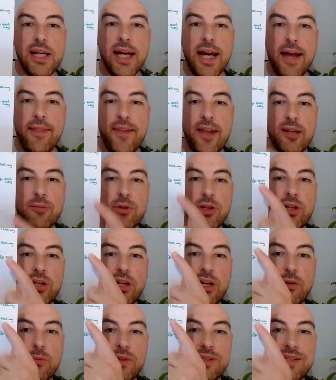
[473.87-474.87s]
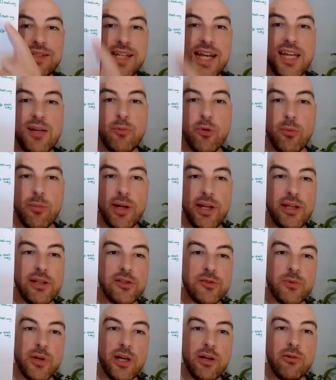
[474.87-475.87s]
And then I'm going to go with Stablemate
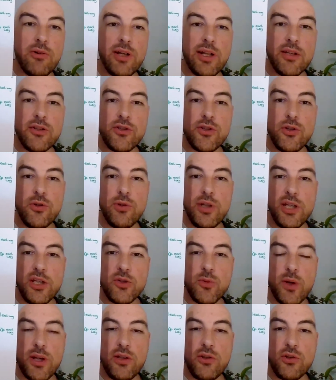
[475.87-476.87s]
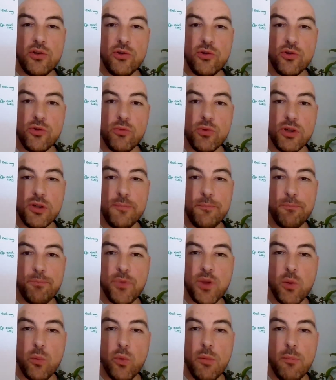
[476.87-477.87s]
as well, Lazuli,
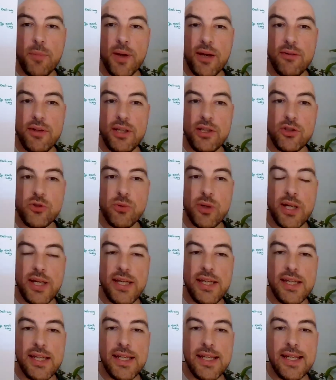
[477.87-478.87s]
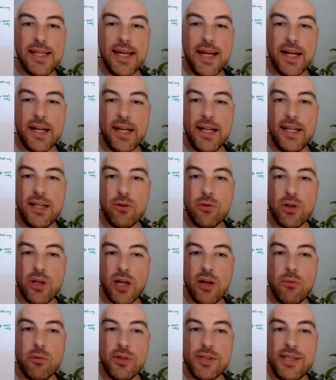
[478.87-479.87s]
22-1, £1 each way, and a little
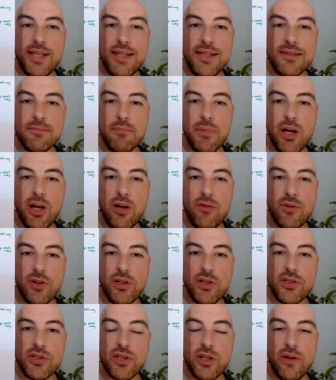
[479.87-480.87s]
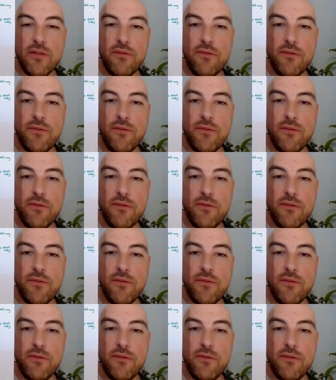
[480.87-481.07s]
go on Tis Marvellous at